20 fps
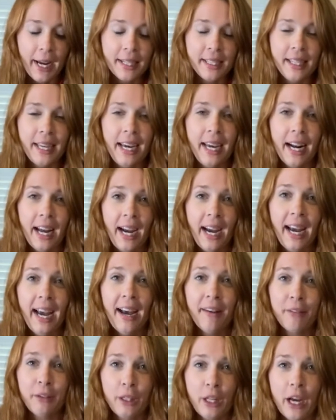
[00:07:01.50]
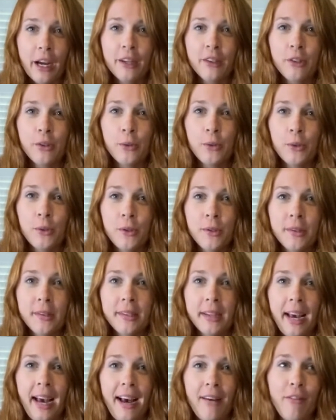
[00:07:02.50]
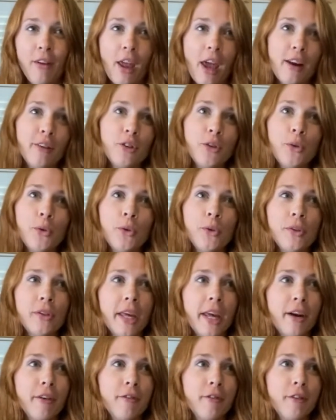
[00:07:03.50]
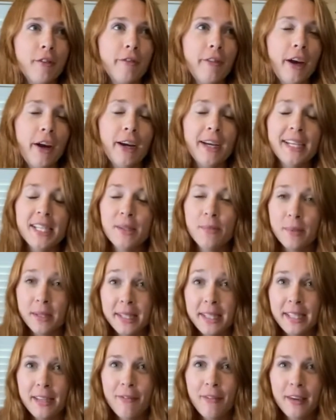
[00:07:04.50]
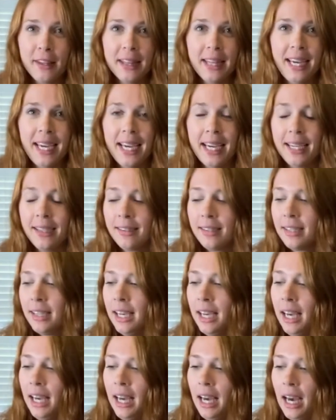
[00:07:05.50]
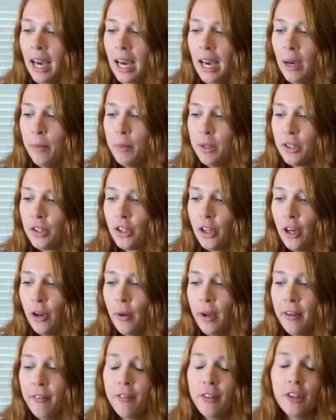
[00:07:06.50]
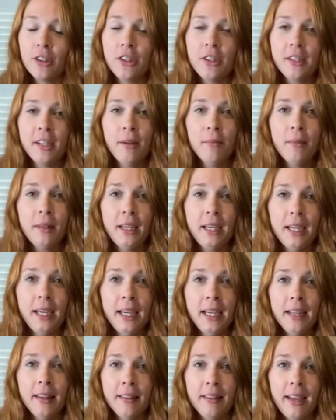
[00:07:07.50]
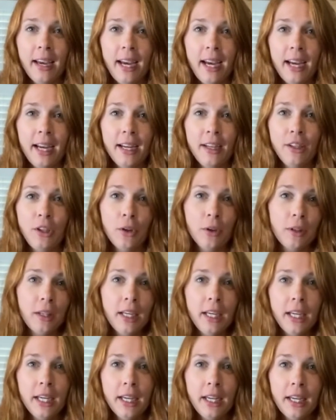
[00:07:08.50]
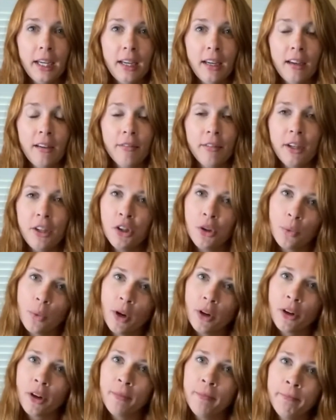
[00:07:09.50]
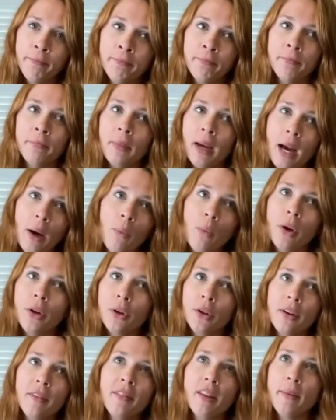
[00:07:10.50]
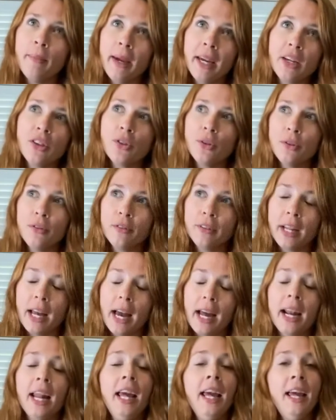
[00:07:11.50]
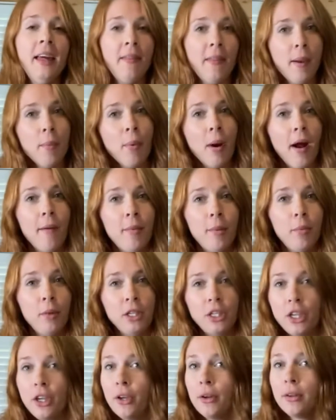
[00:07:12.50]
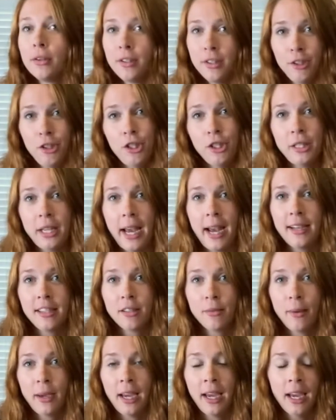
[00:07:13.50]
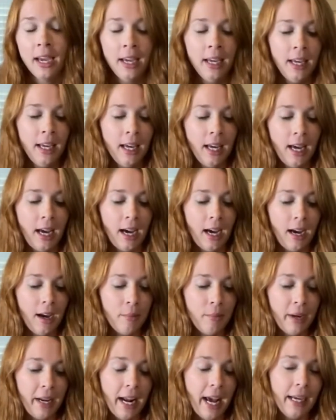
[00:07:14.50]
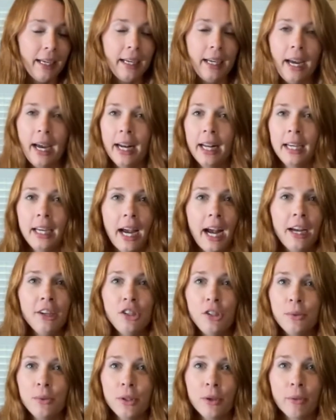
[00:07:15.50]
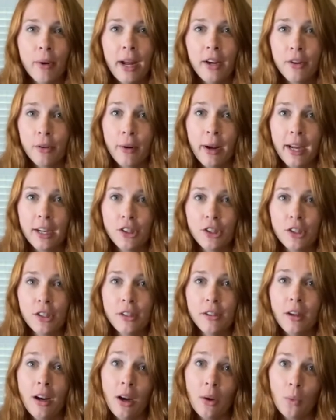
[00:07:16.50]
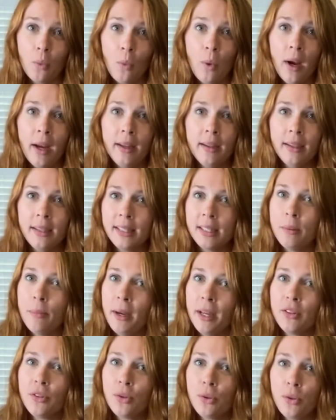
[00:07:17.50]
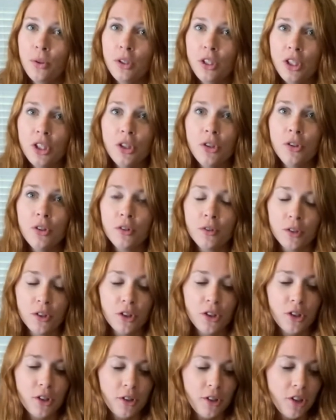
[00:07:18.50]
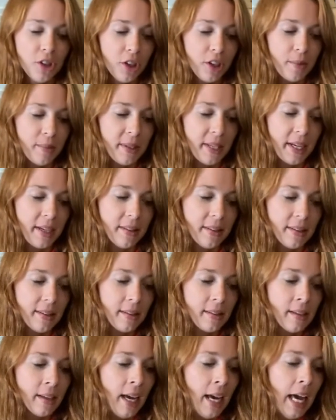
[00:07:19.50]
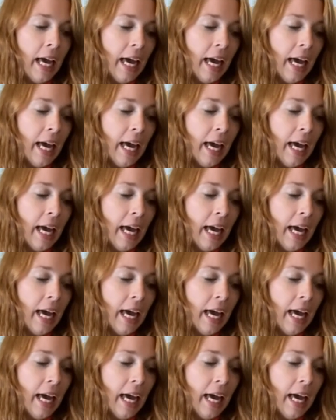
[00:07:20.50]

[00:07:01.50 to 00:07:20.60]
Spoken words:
I said, I have a lot of tools. I have a lot of tools that are for very specific things. So if there's something that you're thinking of and you're wondering, I wonder if they make a tool for that. They probably do, so just ask me. And I can kind of guide you in the right direction on what is the best tool to use for certain circumstances.